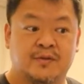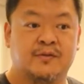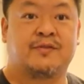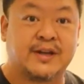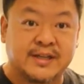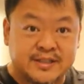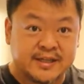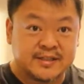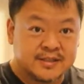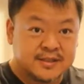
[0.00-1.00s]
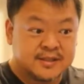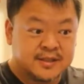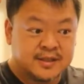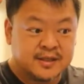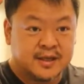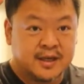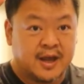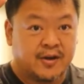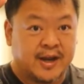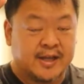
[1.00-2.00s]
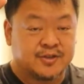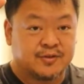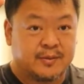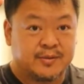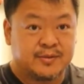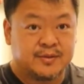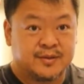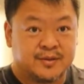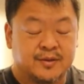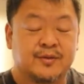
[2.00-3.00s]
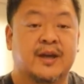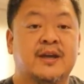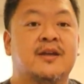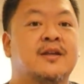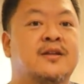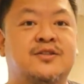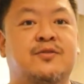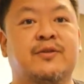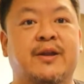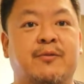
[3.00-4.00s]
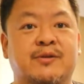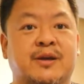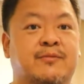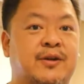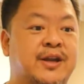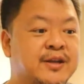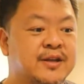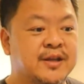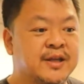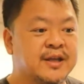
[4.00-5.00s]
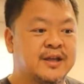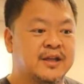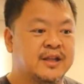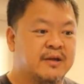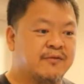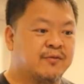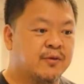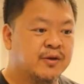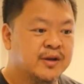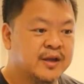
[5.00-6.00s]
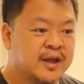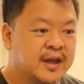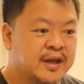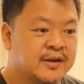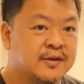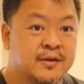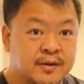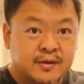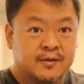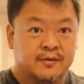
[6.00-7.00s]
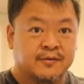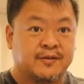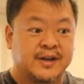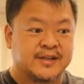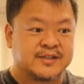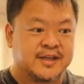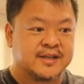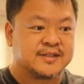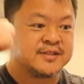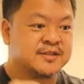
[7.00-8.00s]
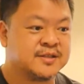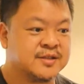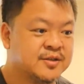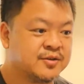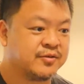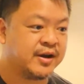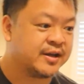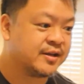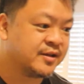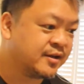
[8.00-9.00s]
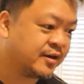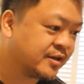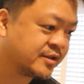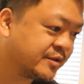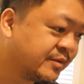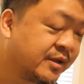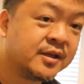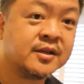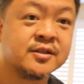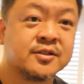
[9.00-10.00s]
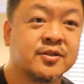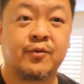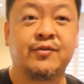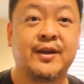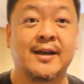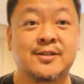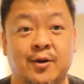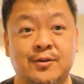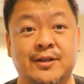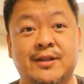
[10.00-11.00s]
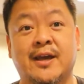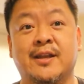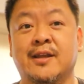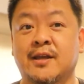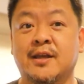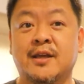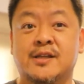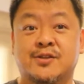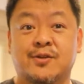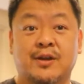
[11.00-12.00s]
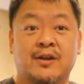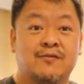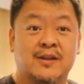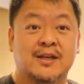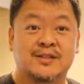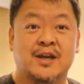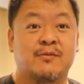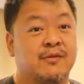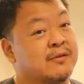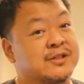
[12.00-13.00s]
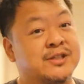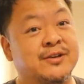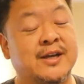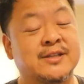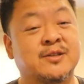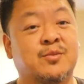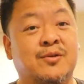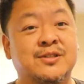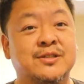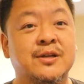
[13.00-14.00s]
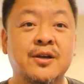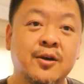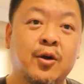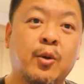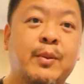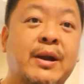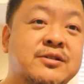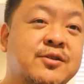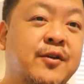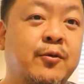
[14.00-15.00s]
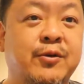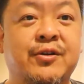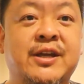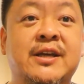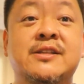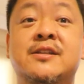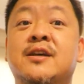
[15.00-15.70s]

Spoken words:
fighting stance, and our hands are up. Okay, let's do it again when we're done. Ready? Left and forward, and fighting stance. Great, awesome. So hopefully you guys all did that. So if next time I ever see you guys in person, your parents or if you're with your kids,